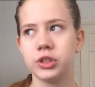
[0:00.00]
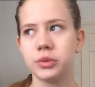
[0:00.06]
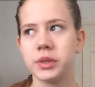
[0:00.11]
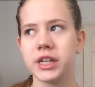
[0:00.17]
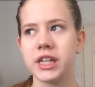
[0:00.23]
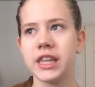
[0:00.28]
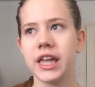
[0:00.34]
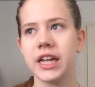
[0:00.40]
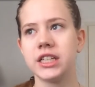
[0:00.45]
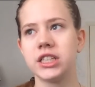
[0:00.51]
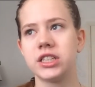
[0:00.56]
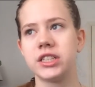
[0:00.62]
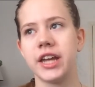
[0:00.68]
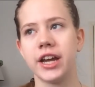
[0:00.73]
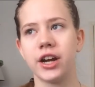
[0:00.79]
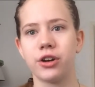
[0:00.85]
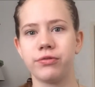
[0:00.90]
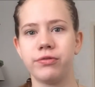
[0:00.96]
so we can like
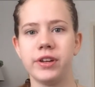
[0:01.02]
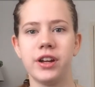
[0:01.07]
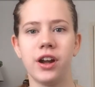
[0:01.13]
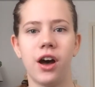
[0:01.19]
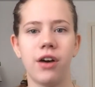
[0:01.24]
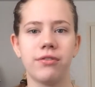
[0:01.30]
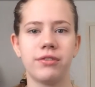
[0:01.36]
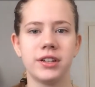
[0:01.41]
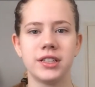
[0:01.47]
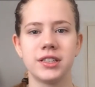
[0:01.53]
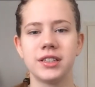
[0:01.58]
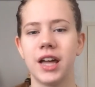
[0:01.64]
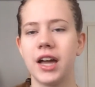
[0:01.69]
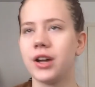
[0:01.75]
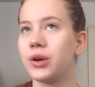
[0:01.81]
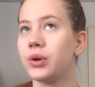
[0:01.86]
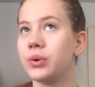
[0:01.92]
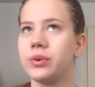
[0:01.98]
just take our feet off, and it's
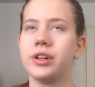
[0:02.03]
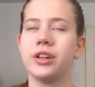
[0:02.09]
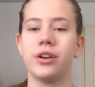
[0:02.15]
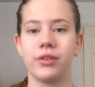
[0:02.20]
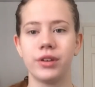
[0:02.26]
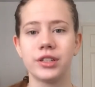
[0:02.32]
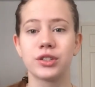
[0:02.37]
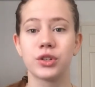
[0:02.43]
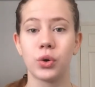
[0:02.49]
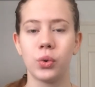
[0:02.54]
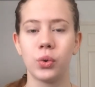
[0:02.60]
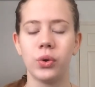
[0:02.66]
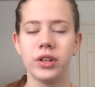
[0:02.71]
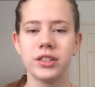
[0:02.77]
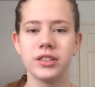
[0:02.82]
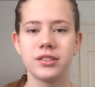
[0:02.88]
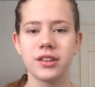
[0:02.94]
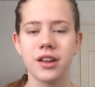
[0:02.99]
like, oh, you know, it's cool
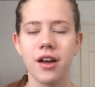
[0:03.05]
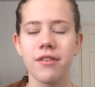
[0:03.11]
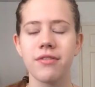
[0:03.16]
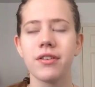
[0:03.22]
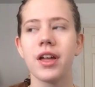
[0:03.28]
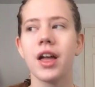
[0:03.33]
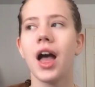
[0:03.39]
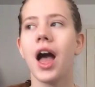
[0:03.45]
and stuff.